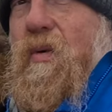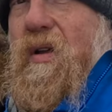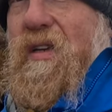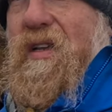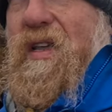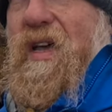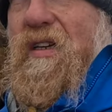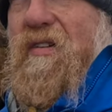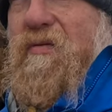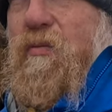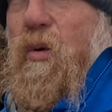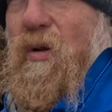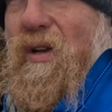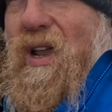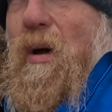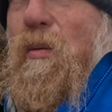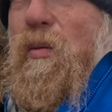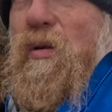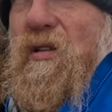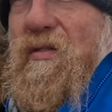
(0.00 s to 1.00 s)
when they asked what
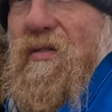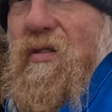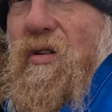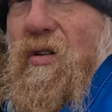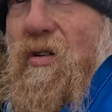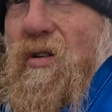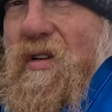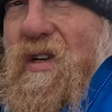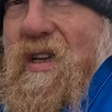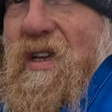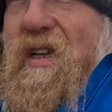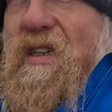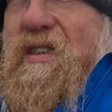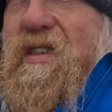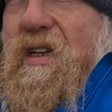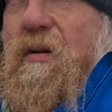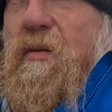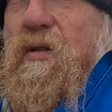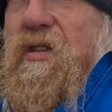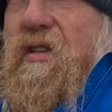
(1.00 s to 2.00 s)
that was for, he
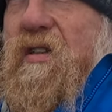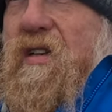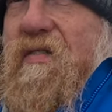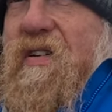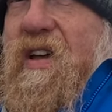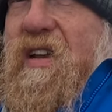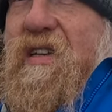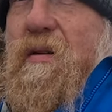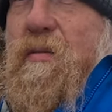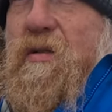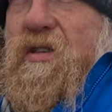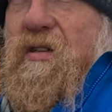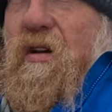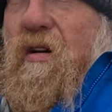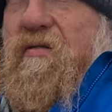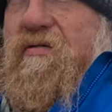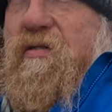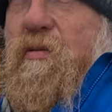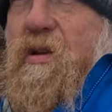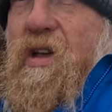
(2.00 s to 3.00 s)
said it was to defend
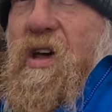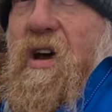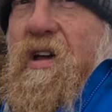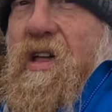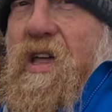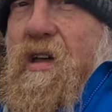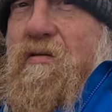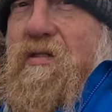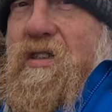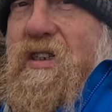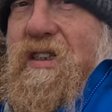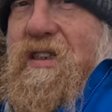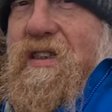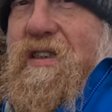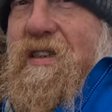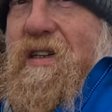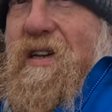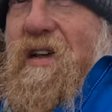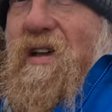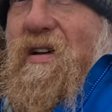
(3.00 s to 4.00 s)
himself from
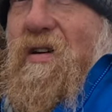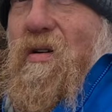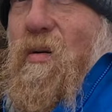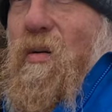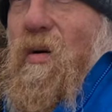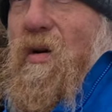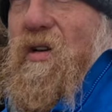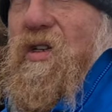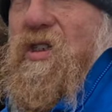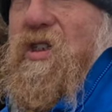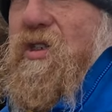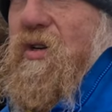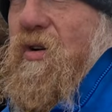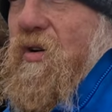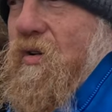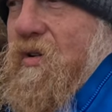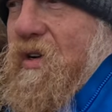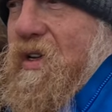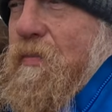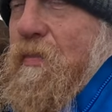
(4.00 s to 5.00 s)
coyotes. What a
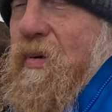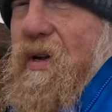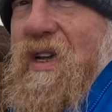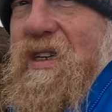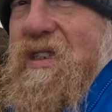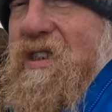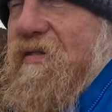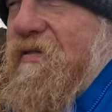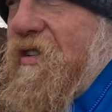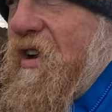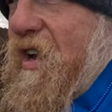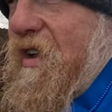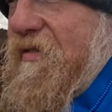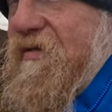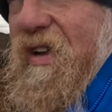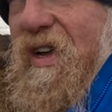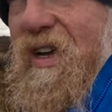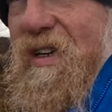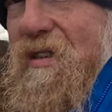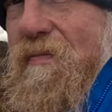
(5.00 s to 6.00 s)
story. But he
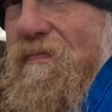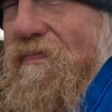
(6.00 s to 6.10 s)
survived that.